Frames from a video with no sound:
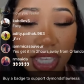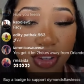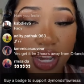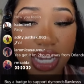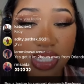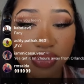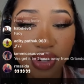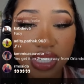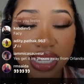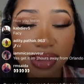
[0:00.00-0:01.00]
Thank you guys
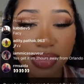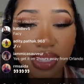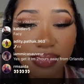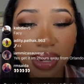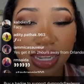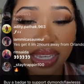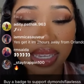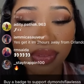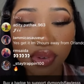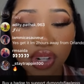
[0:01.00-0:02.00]
for sending me
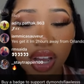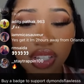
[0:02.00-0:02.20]
money, four